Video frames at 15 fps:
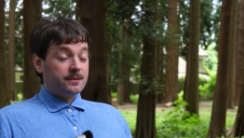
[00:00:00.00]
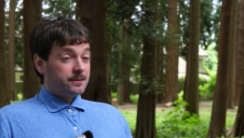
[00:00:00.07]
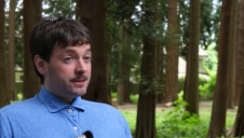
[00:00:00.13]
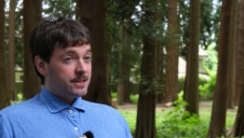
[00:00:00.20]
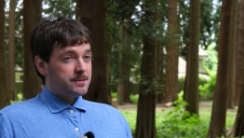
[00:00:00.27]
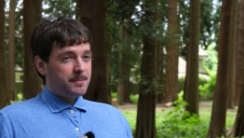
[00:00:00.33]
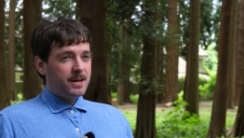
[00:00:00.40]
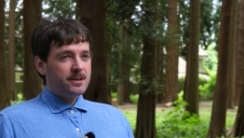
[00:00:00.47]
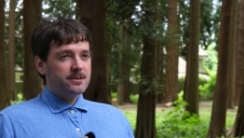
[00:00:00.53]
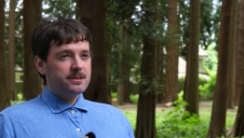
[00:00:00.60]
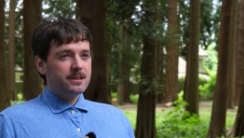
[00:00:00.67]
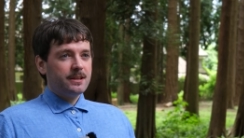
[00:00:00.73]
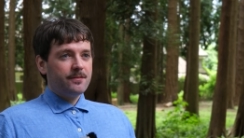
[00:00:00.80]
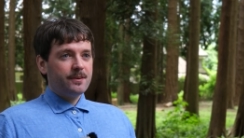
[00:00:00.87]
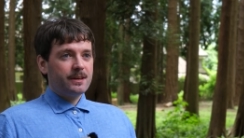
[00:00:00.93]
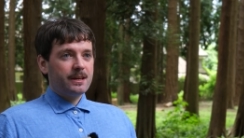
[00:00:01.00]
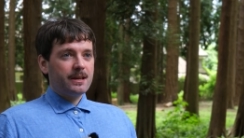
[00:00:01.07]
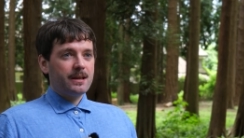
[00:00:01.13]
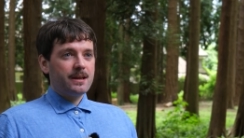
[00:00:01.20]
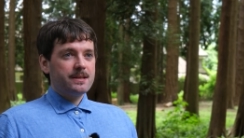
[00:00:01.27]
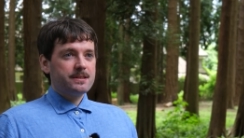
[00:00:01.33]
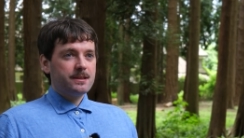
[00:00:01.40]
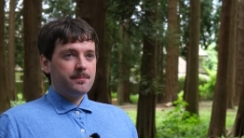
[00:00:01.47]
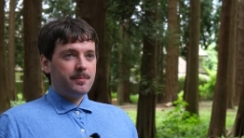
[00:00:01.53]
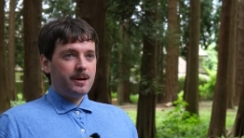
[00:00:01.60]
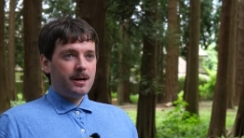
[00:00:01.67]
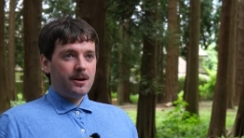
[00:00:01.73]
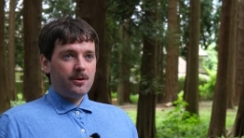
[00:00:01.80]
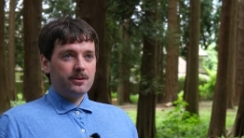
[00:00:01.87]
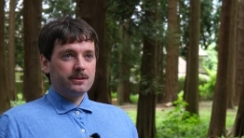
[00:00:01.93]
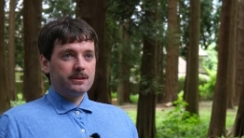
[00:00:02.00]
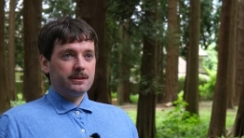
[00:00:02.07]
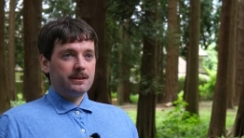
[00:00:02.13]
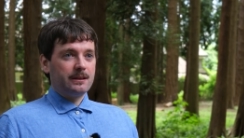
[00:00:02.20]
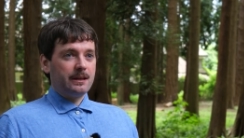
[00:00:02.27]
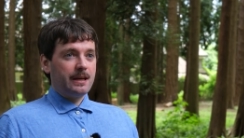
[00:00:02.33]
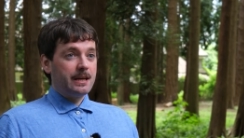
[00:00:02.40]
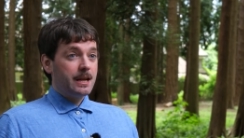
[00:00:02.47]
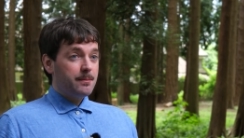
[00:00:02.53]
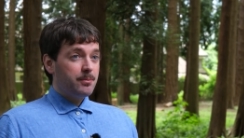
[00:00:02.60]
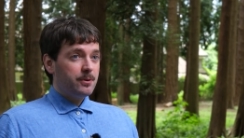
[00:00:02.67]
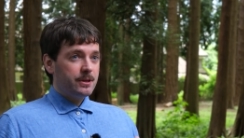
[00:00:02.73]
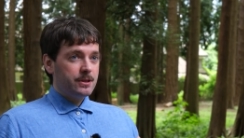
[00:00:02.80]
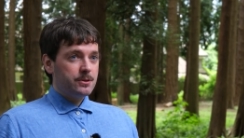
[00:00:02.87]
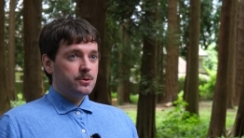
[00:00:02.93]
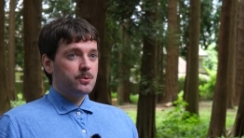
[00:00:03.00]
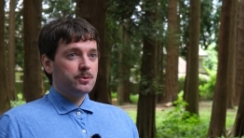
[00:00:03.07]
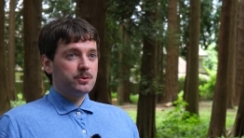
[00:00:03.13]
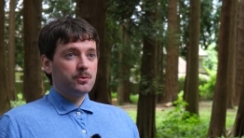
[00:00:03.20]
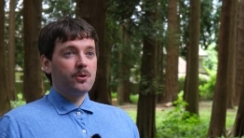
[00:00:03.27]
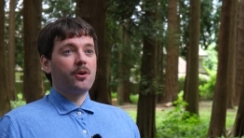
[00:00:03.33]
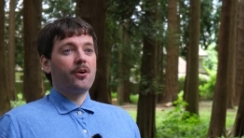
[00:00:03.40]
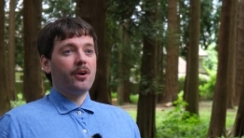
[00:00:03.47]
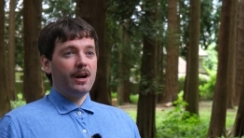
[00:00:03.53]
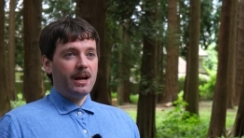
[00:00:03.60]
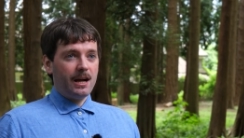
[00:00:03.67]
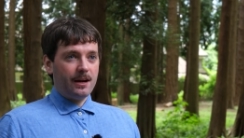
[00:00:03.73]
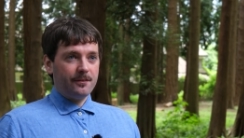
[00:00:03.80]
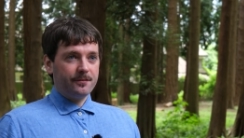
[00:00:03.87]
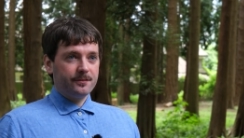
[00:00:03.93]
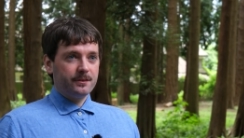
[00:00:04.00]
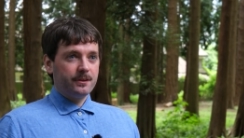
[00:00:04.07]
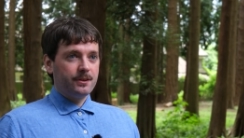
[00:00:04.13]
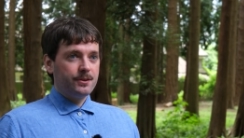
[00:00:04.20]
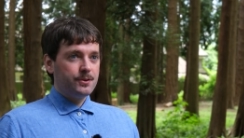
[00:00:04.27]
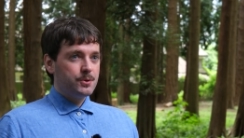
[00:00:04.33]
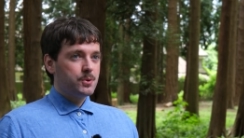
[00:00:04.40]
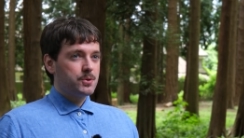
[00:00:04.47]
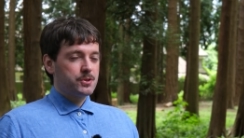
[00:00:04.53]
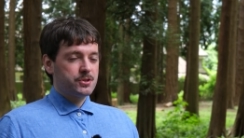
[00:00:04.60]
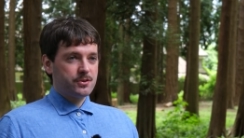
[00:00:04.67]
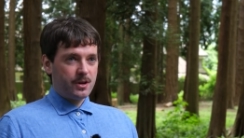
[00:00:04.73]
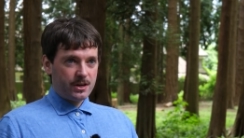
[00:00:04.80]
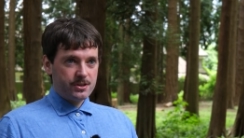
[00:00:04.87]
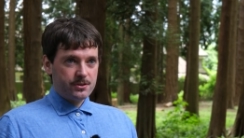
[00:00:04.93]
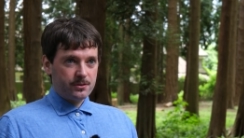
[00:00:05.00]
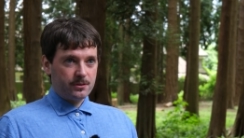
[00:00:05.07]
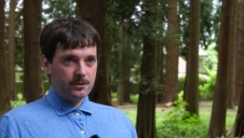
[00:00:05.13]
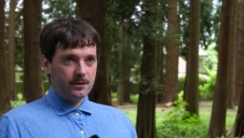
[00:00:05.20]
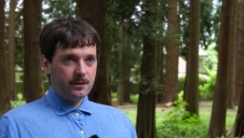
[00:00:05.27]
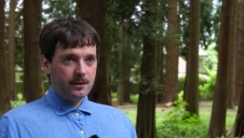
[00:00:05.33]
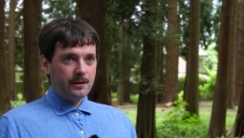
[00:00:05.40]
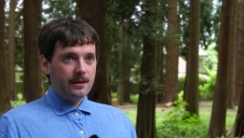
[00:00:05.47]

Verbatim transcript: This micro certificate is about uh, enabling you to craft new structure,